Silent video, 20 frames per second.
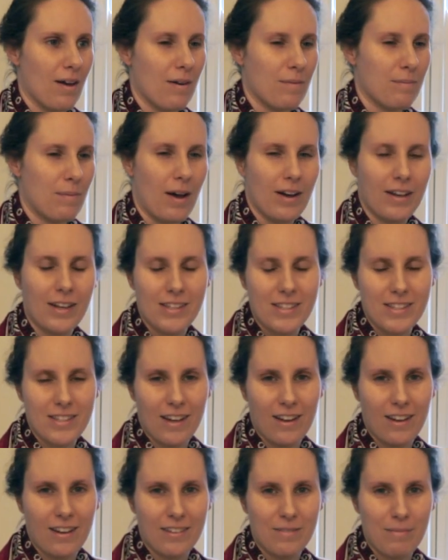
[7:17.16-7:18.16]

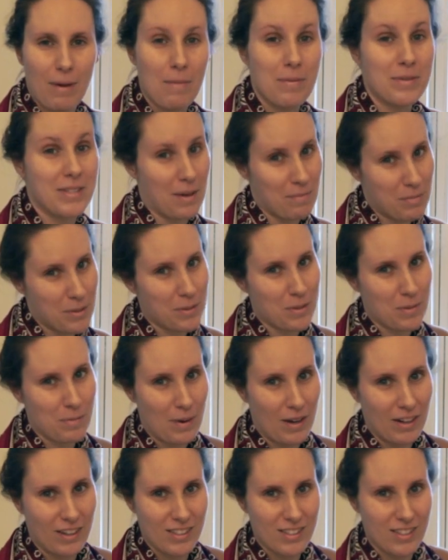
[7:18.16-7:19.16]
Pakistan, my perceptions on
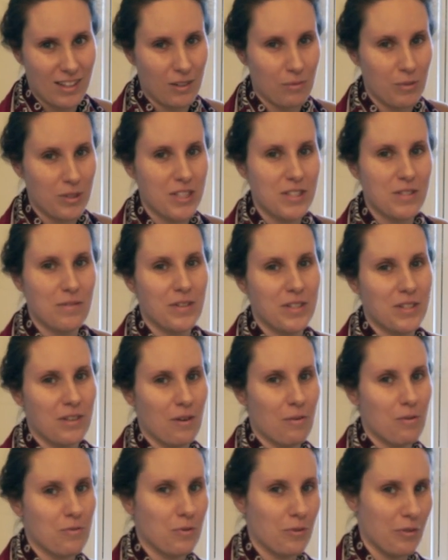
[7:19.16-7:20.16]
Pakistan, which is a
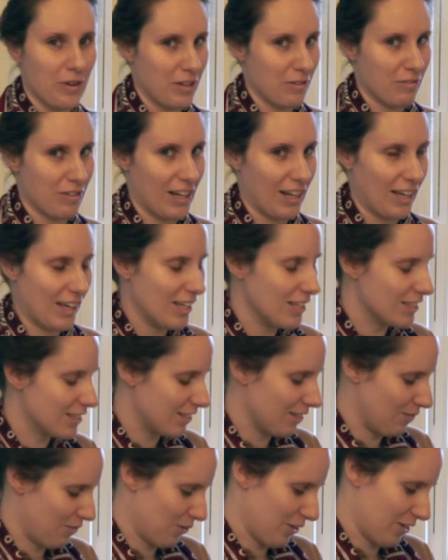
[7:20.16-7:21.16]
video we've already
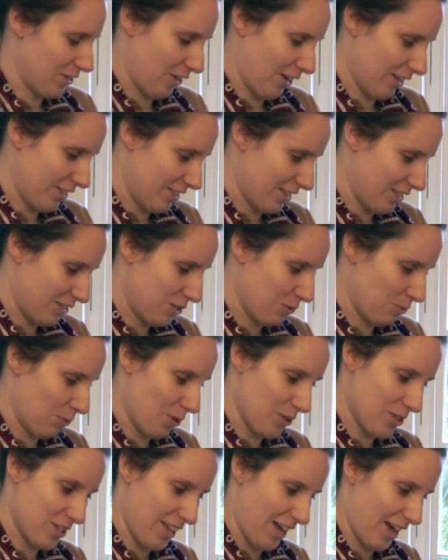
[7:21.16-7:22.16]
released if you're interested to
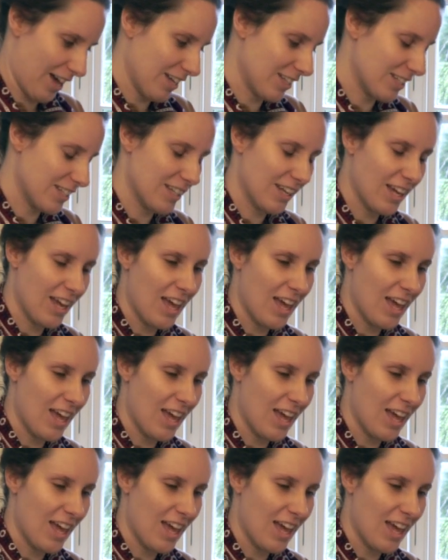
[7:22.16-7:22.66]
watch that.